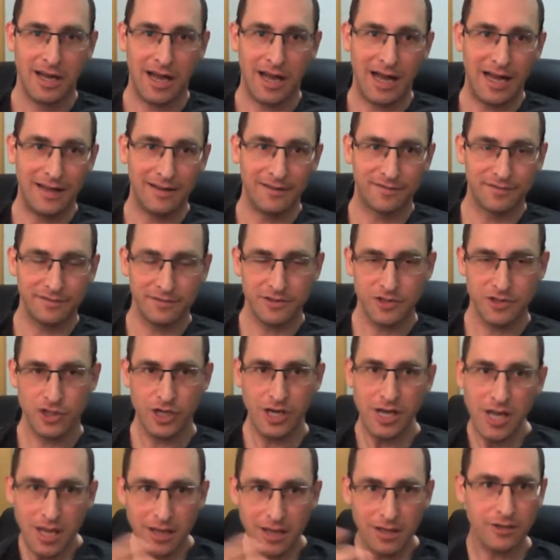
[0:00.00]
I've
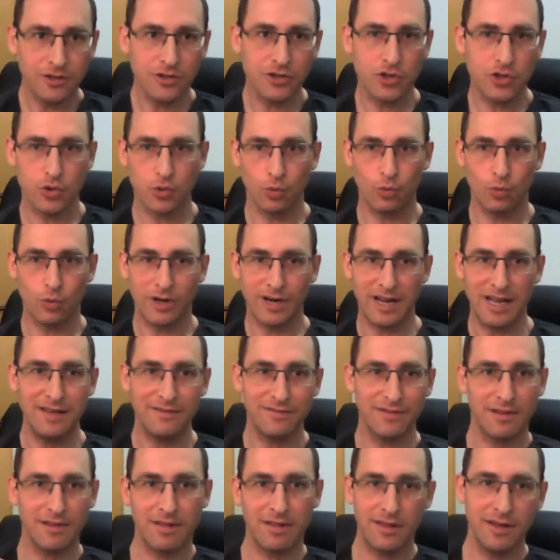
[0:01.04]
changed what I
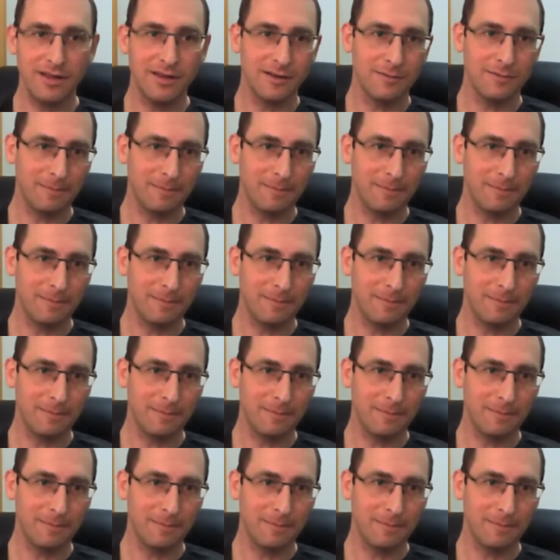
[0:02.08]
even think